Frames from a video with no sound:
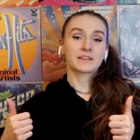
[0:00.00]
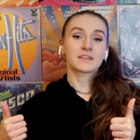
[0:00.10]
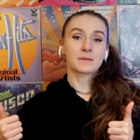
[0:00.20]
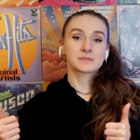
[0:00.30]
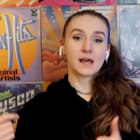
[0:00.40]
big
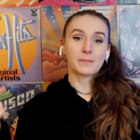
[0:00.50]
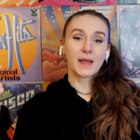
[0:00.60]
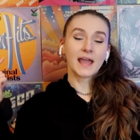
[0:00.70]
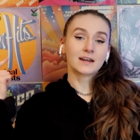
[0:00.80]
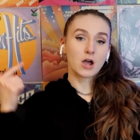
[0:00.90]
thumbs up
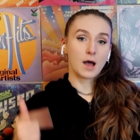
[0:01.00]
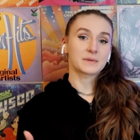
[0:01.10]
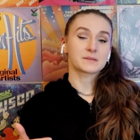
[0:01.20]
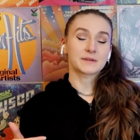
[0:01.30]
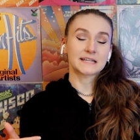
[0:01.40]
and
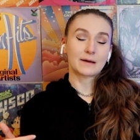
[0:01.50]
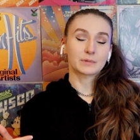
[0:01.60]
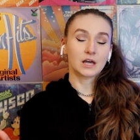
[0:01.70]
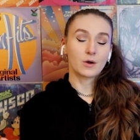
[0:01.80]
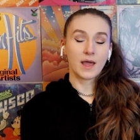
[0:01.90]
comment something down
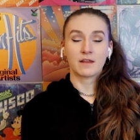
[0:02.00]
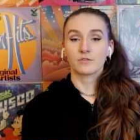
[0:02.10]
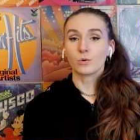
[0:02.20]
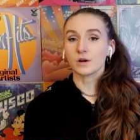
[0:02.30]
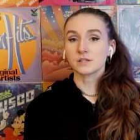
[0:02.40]
below. And
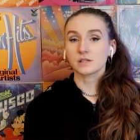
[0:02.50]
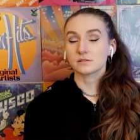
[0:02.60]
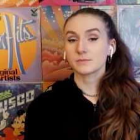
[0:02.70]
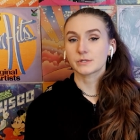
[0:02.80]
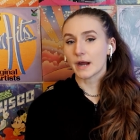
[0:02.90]
of course,
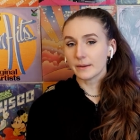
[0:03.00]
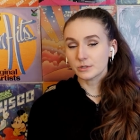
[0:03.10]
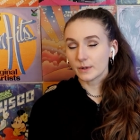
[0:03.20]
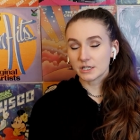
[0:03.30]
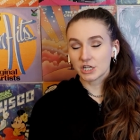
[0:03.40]
subscribe
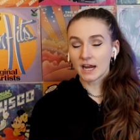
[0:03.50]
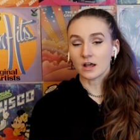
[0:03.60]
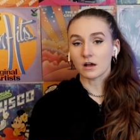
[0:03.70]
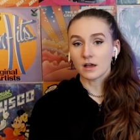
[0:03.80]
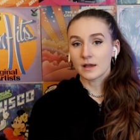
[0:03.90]
to our
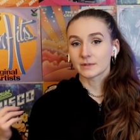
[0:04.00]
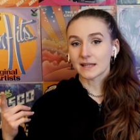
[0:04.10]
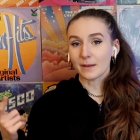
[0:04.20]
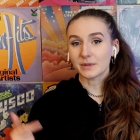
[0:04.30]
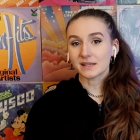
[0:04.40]
channel.
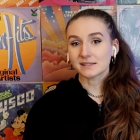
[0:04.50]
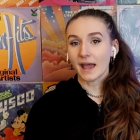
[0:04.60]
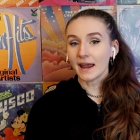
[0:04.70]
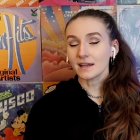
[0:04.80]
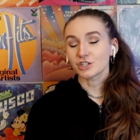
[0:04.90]
That being
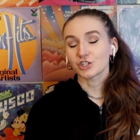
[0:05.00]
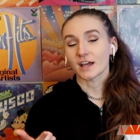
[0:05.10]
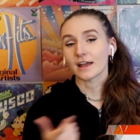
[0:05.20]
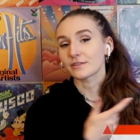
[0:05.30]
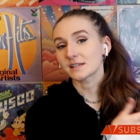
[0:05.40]
said,
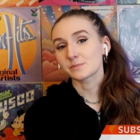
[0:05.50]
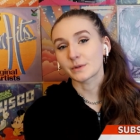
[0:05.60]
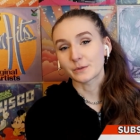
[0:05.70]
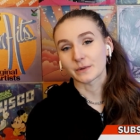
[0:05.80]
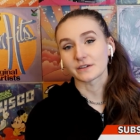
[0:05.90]
check out these
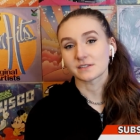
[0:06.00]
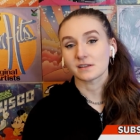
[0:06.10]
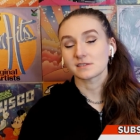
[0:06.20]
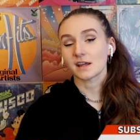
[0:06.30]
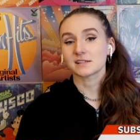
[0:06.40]

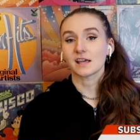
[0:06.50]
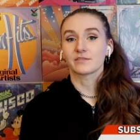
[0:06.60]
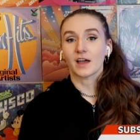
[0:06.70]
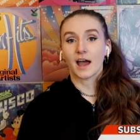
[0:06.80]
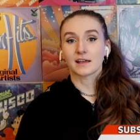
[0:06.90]
bloopers. Stay
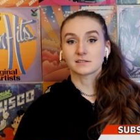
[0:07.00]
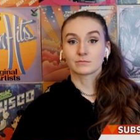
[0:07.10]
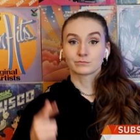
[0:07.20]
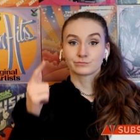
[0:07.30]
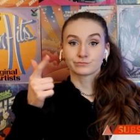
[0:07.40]
safe, guys.